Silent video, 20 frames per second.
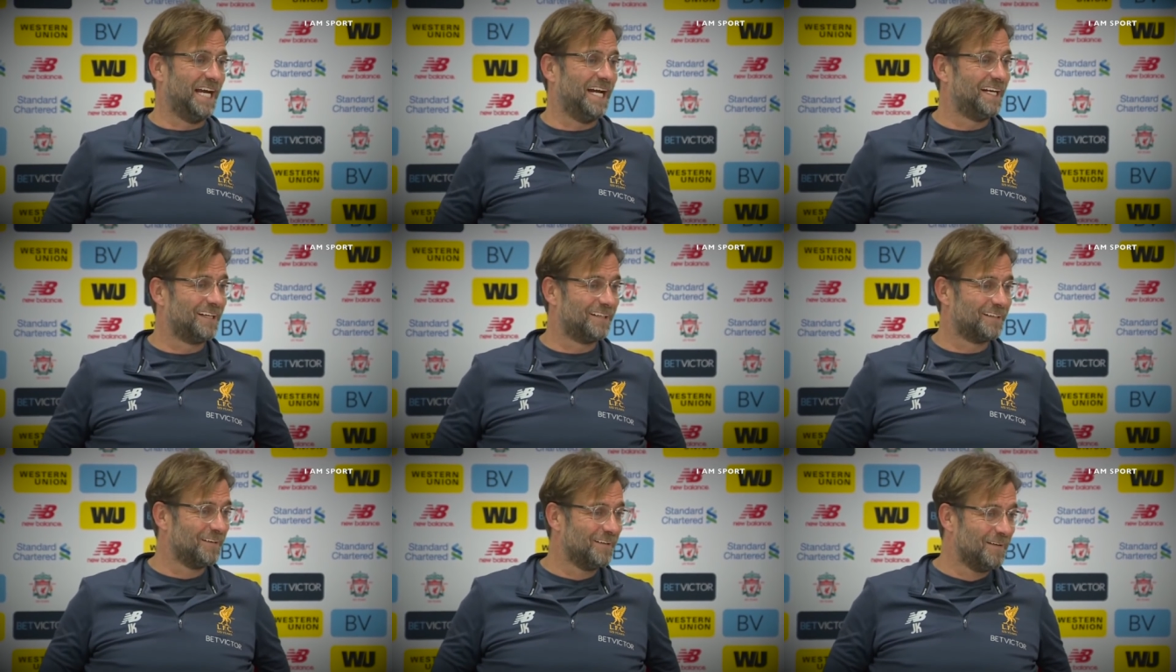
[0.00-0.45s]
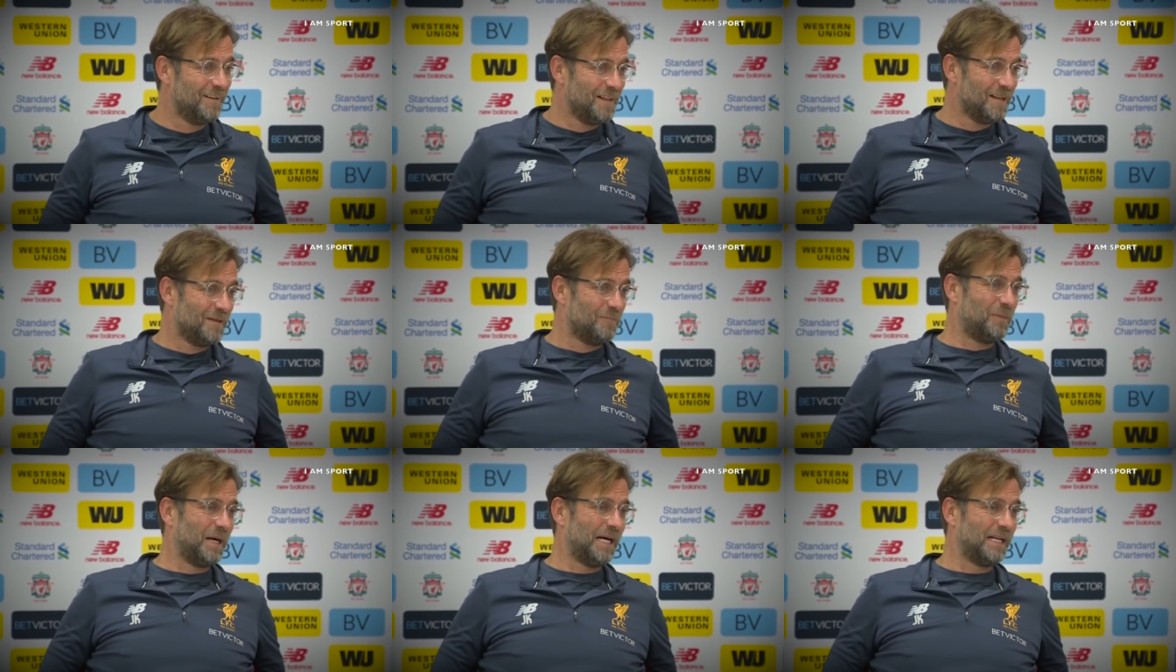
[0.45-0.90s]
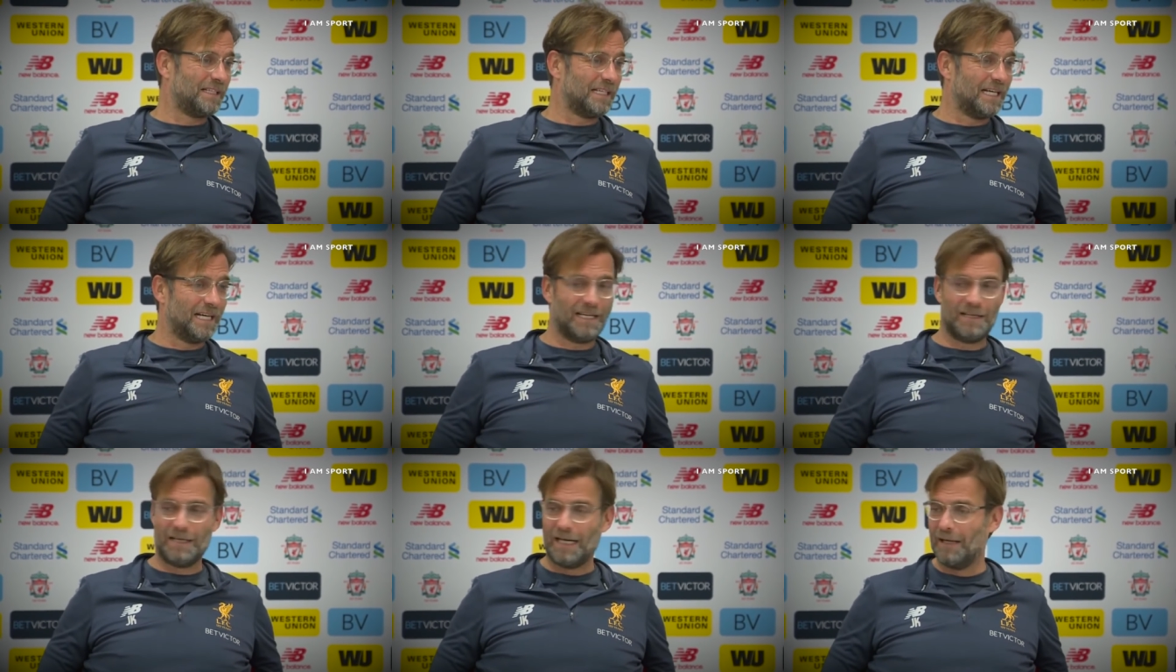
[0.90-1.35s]
that.
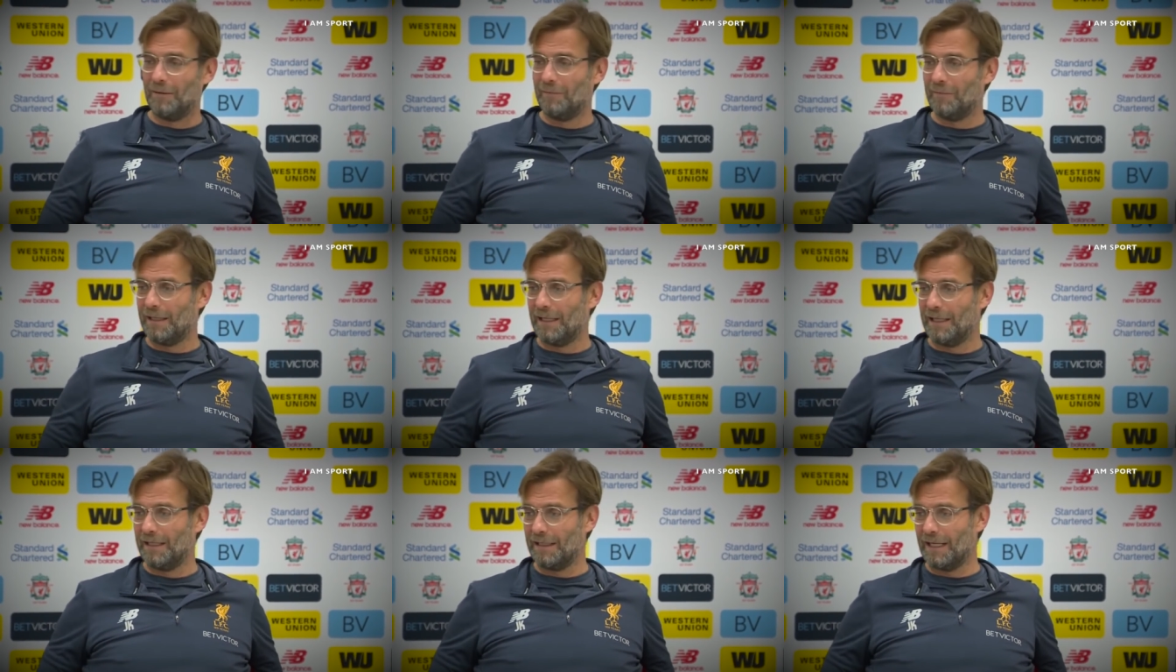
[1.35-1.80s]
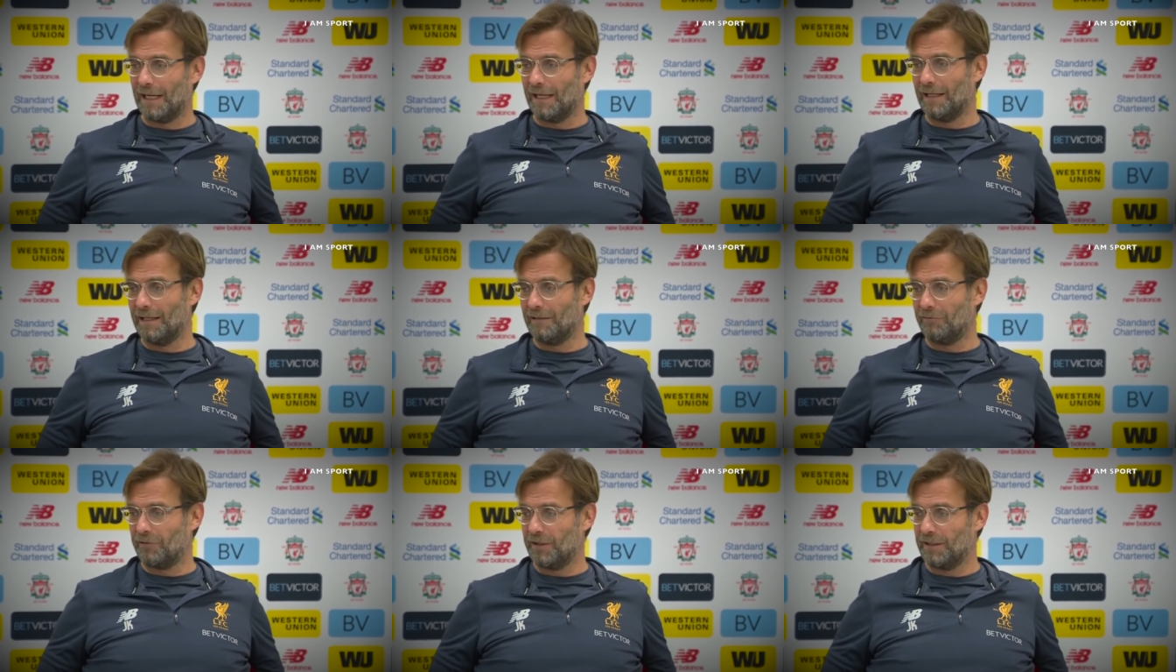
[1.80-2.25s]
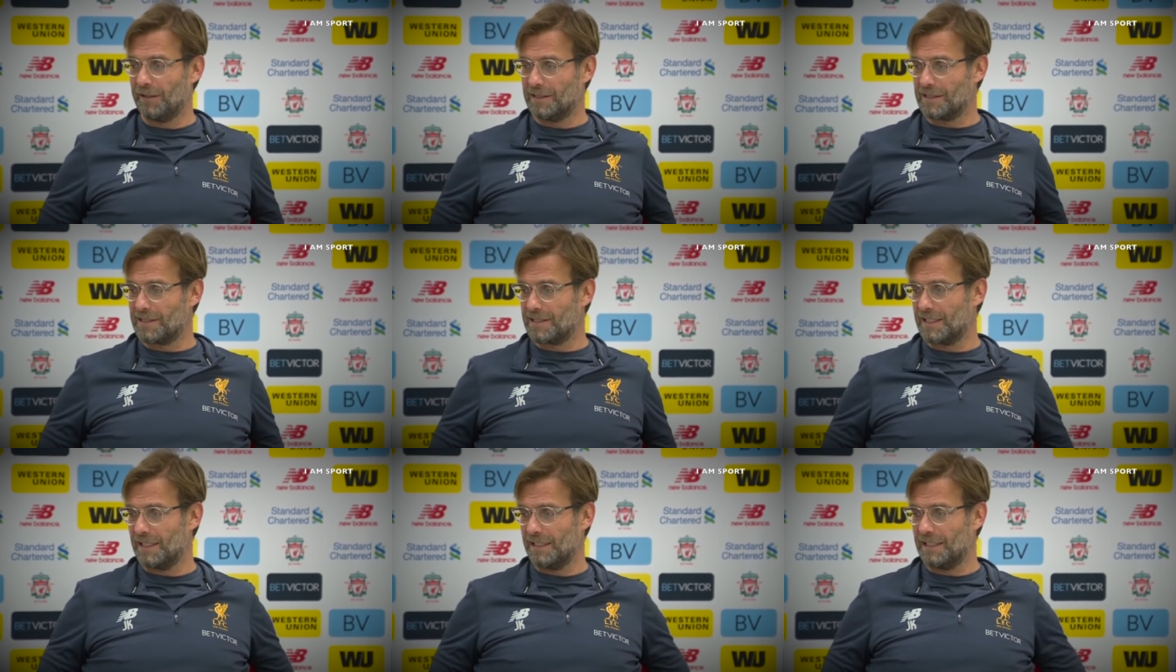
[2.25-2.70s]
But I, I, I live in
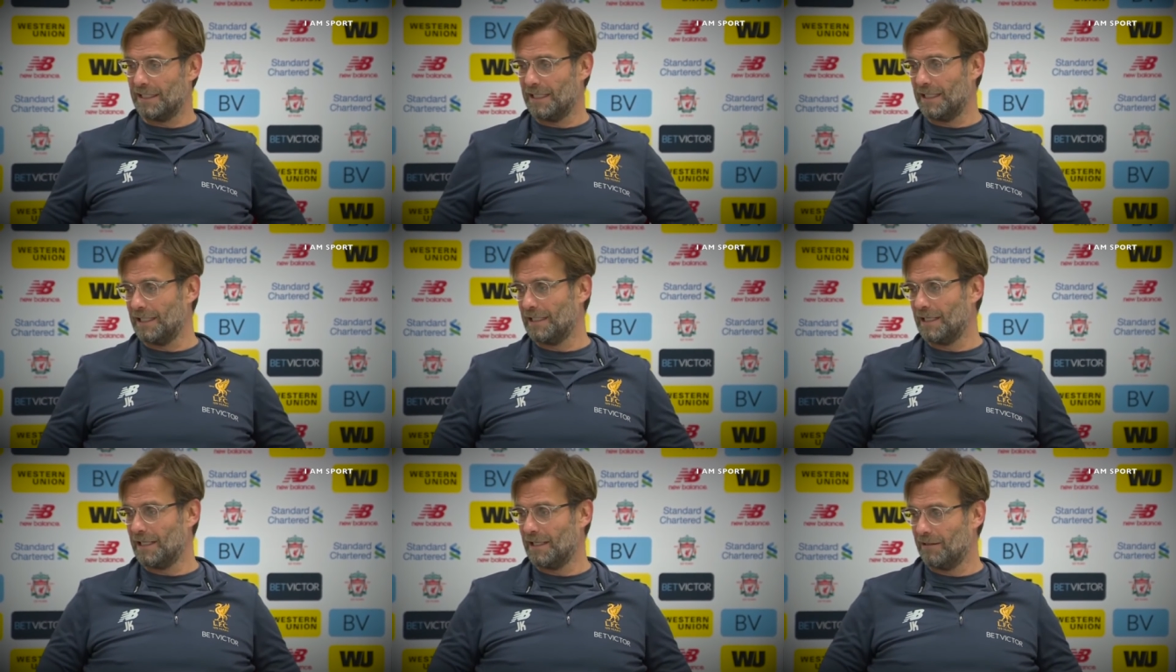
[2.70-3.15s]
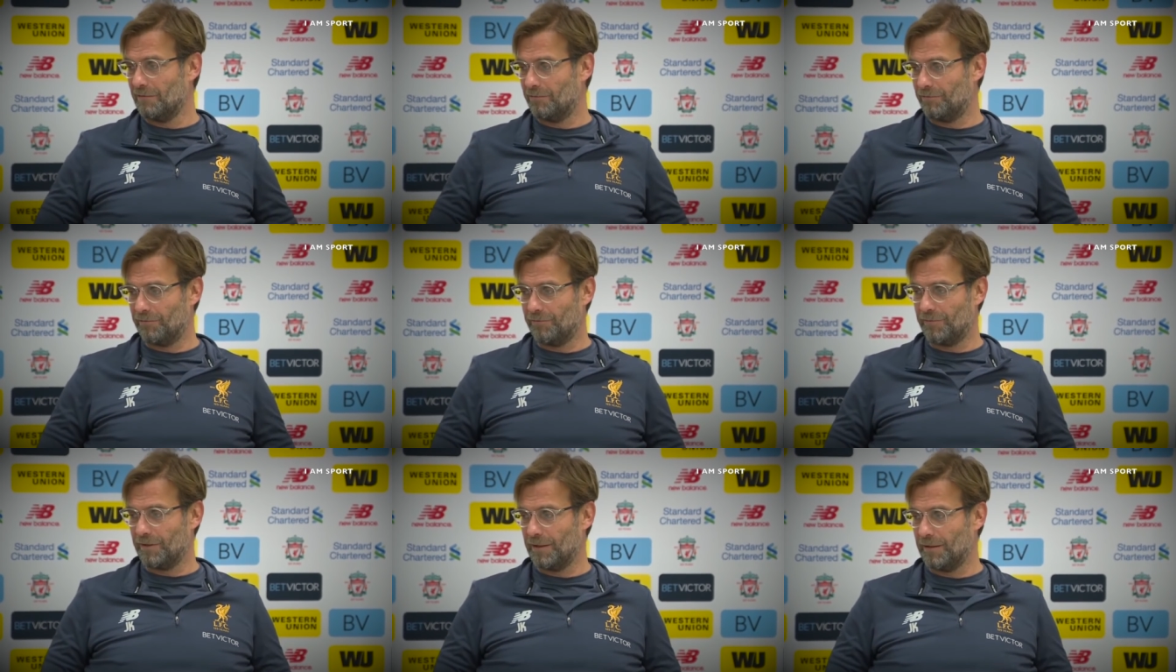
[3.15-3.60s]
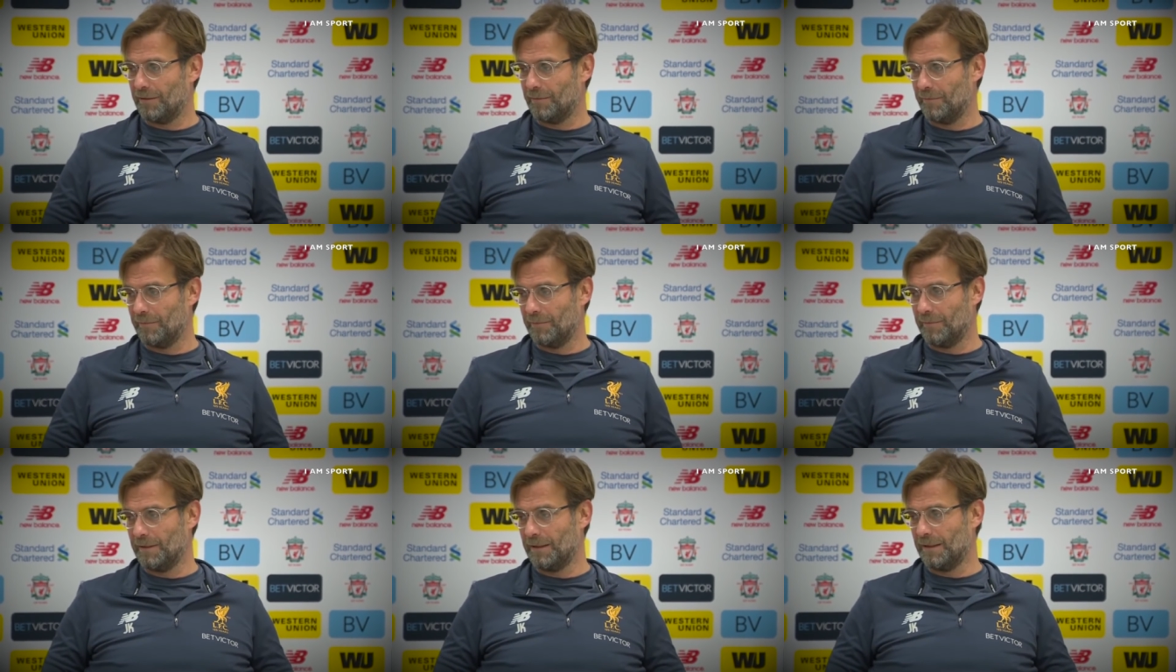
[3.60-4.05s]
the city and I live
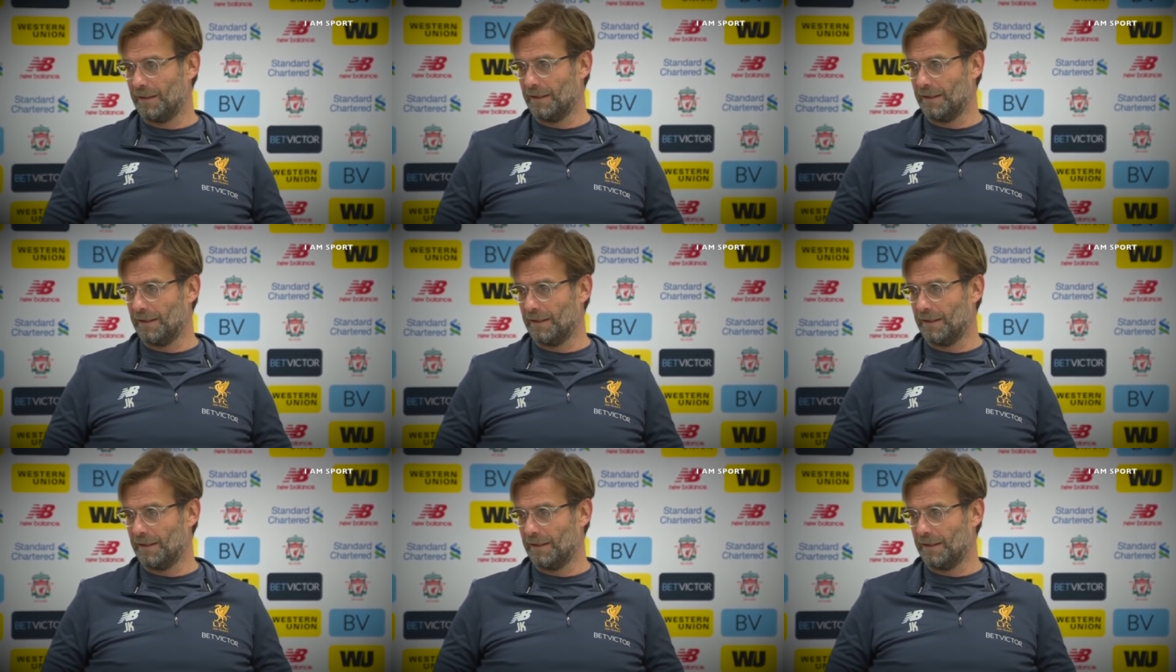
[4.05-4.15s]
um,